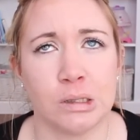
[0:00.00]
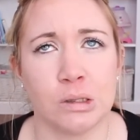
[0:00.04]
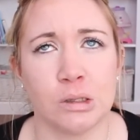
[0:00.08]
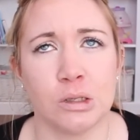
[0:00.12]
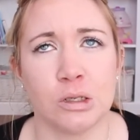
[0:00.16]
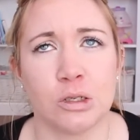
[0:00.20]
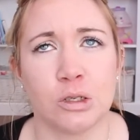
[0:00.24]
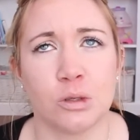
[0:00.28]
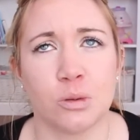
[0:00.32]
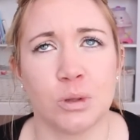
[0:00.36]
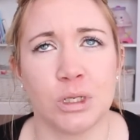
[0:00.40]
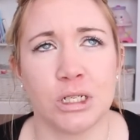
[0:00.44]

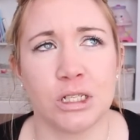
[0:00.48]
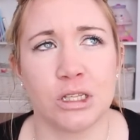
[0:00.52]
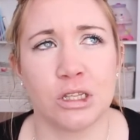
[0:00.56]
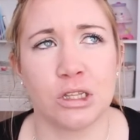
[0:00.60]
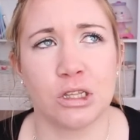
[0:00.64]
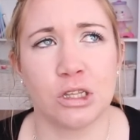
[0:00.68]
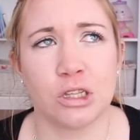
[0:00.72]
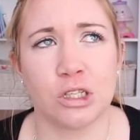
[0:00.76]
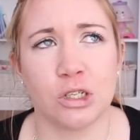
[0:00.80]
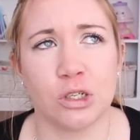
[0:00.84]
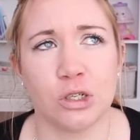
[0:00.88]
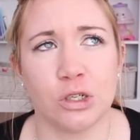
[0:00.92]
Or
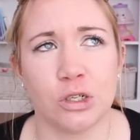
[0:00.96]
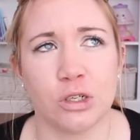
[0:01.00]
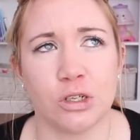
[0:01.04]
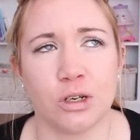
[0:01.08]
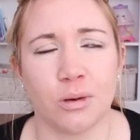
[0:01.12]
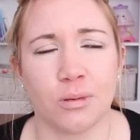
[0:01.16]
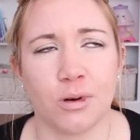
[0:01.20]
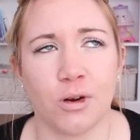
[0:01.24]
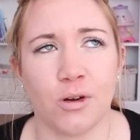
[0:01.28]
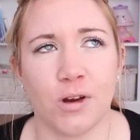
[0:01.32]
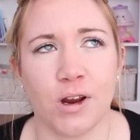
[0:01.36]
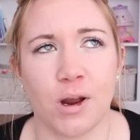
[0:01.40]

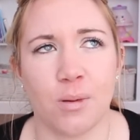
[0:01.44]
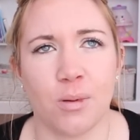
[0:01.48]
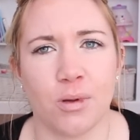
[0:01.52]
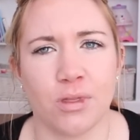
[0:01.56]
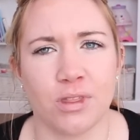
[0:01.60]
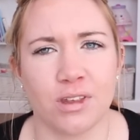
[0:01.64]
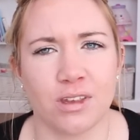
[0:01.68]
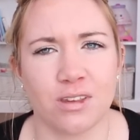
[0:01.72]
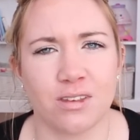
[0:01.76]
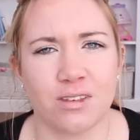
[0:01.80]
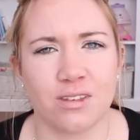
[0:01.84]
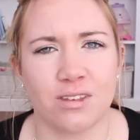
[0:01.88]
23rd, I'm going up
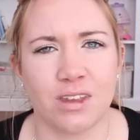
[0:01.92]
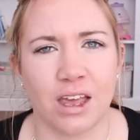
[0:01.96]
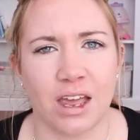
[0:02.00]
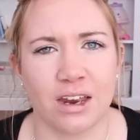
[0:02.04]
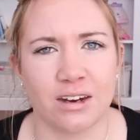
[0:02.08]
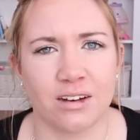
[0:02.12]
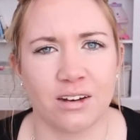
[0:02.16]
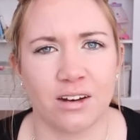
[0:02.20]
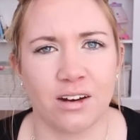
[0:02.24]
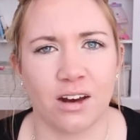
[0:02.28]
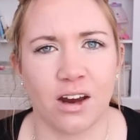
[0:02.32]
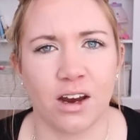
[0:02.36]
on the
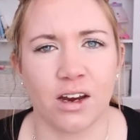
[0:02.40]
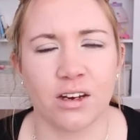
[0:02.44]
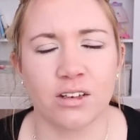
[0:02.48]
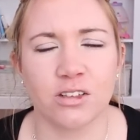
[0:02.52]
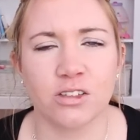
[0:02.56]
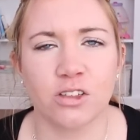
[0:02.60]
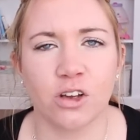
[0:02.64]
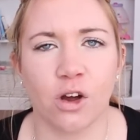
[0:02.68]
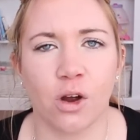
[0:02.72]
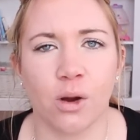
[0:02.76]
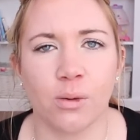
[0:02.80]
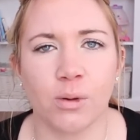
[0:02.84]
Saturday.
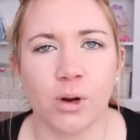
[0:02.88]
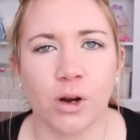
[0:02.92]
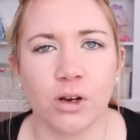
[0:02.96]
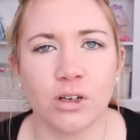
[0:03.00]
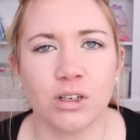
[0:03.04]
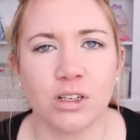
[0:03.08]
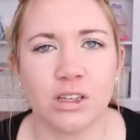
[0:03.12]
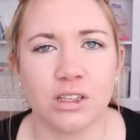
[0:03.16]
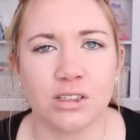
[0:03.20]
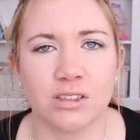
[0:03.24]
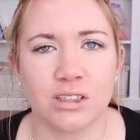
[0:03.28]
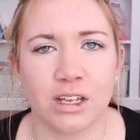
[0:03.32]
So I'm
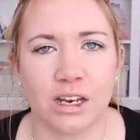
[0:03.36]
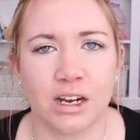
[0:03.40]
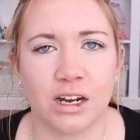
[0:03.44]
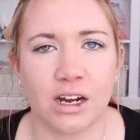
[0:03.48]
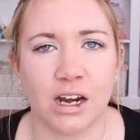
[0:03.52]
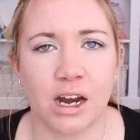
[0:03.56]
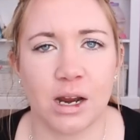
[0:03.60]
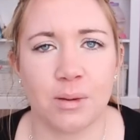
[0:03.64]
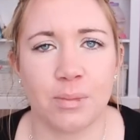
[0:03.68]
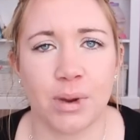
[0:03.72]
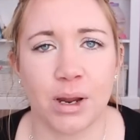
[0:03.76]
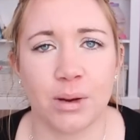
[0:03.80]
going to the
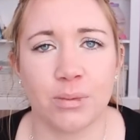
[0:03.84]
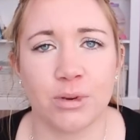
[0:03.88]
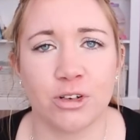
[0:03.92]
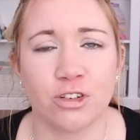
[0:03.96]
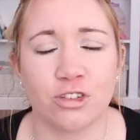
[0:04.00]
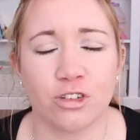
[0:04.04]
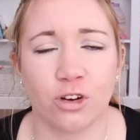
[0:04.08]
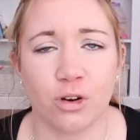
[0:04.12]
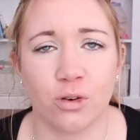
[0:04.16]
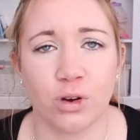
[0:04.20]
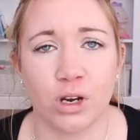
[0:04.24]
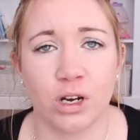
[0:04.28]
Saturday baby
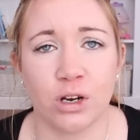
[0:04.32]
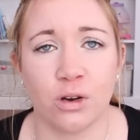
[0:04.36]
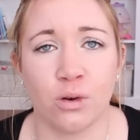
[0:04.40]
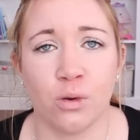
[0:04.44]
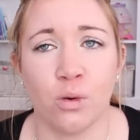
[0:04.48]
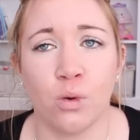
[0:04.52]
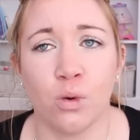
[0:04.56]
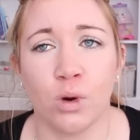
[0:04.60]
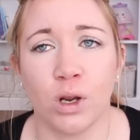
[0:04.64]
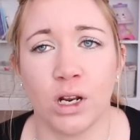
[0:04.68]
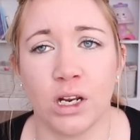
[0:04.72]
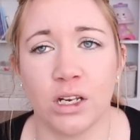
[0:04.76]
show in
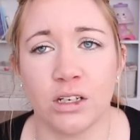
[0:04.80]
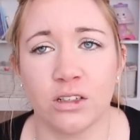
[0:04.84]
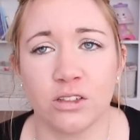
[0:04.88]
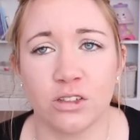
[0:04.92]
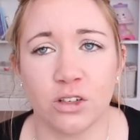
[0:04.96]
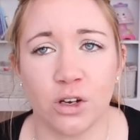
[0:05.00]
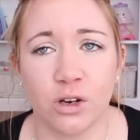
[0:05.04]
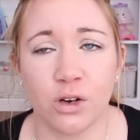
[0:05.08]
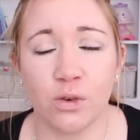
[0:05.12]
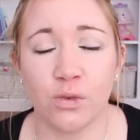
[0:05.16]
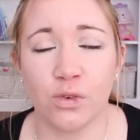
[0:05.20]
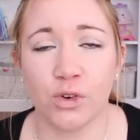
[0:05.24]
Auckland.
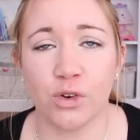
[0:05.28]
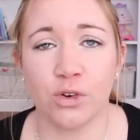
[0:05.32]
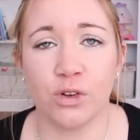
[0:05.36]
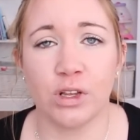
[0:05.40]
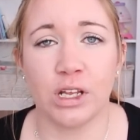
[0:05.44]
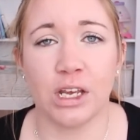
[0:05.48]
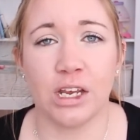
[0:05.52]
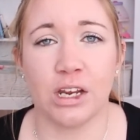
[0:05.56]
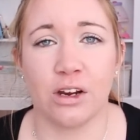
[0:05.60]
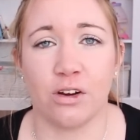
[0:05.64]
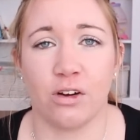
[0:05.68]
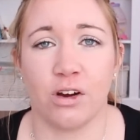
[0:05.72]
So if you're
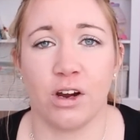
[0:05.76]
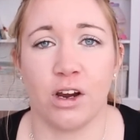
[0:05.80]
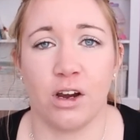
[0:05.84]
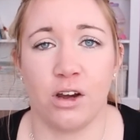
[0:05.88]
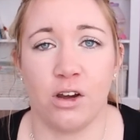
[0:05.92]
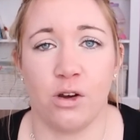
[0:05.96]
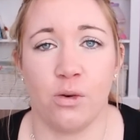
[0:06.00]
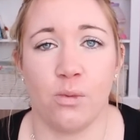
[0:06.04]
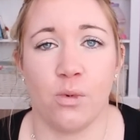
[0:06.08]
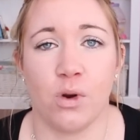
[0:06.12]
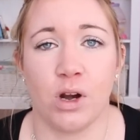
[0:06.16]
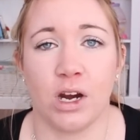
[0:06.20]
in that area
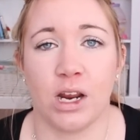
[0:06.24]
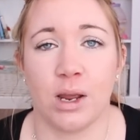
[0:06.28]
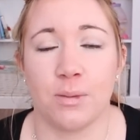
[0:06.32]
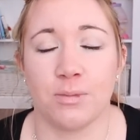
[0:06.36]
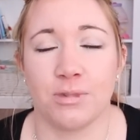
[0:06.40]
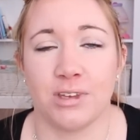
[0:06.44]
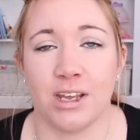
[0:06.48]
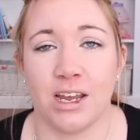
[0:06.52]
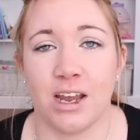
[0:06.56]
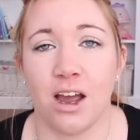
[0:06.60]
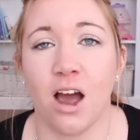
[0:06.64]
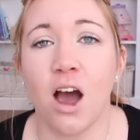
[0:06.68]
and you want to
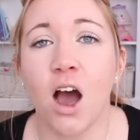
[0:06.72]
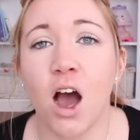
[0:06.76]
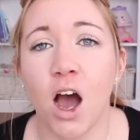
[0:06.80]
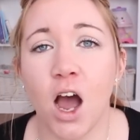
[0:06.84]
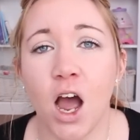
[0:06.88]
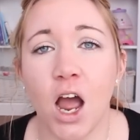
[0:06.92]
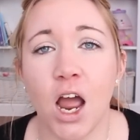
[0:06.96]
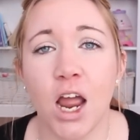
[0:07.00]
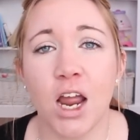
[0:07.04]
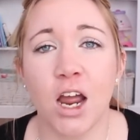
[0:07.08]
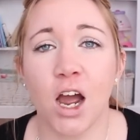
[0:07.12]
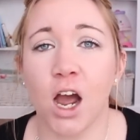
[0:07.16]
come say
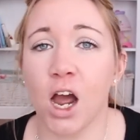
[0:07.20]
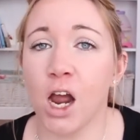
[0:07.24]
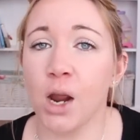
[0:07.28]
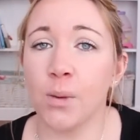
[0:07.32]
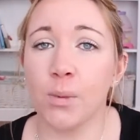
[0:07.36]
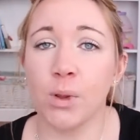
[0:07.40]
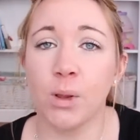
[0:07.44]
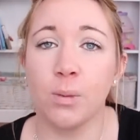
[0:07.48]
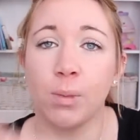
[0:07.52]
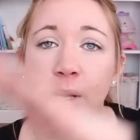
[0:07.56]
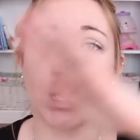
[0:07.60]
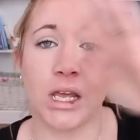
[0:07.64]
hi,
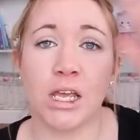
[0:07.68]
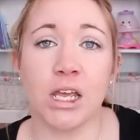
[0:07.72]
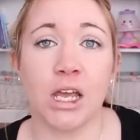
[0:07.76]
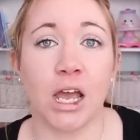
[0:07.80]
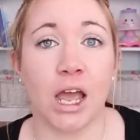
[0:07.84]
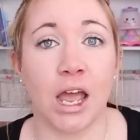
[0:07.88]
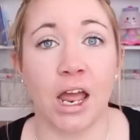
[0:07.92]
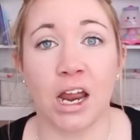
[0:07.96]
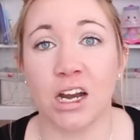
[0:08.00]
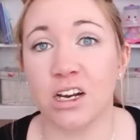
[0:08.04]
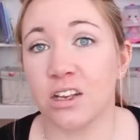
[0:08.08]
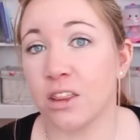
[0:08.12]
I will
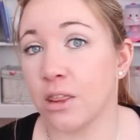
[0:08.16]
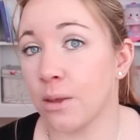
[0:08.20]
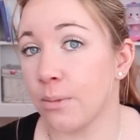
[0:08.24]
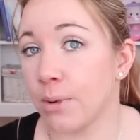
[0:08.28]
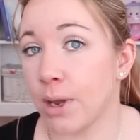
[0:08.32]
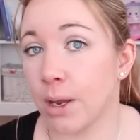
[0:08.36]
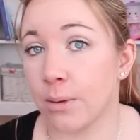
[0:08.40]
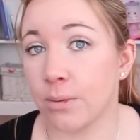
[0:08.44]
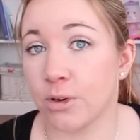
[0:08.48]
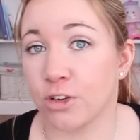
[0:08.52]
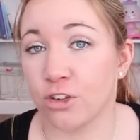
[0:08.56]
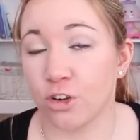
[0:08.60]
be at the
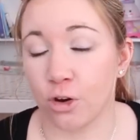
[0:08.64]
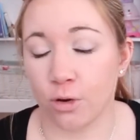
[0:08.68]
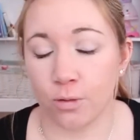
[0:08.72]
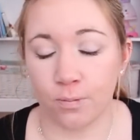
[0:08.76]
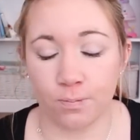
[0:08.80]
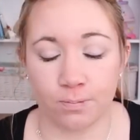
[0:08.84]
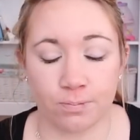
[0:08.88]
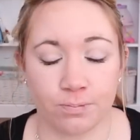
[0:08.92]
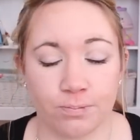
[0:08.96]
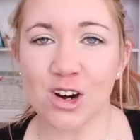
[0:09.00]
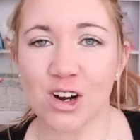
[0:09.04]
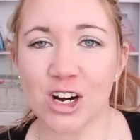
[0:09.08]
baby show.
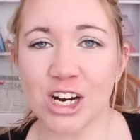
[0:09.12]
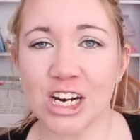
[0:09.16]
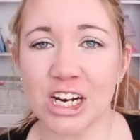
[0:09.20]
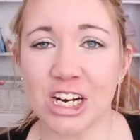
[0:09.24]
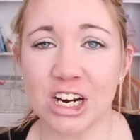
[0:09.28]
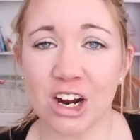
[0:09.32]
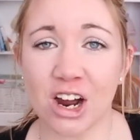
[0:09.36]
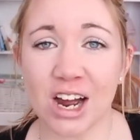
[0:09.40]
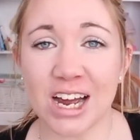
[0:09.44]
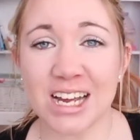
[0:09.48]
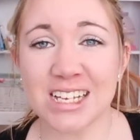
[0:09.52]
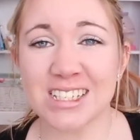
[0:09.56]
Alright
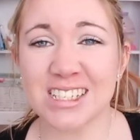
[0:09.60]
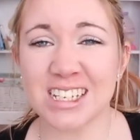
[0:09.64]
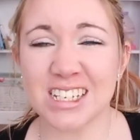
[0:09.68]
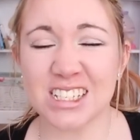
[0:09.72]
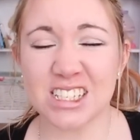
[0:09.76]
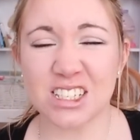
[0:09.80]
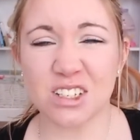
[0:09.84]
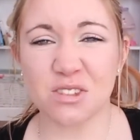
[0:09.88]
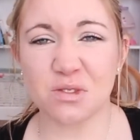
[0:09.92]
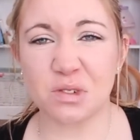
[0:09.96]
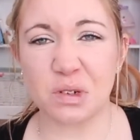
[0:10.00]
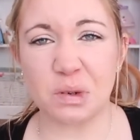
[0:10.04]
you guys,
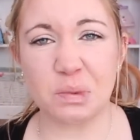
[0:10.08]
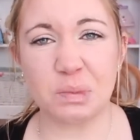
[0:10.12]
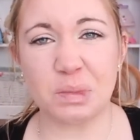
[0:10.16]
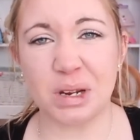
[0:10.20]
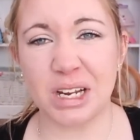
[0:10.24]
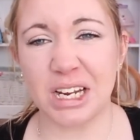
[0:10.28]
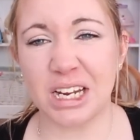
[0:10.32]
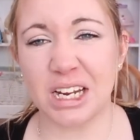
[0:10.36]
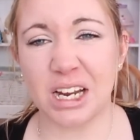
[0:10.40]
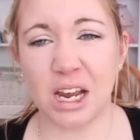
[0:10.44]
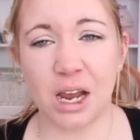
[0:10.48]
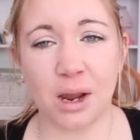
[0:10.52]
that's it from
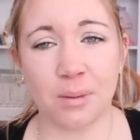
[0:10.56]
me.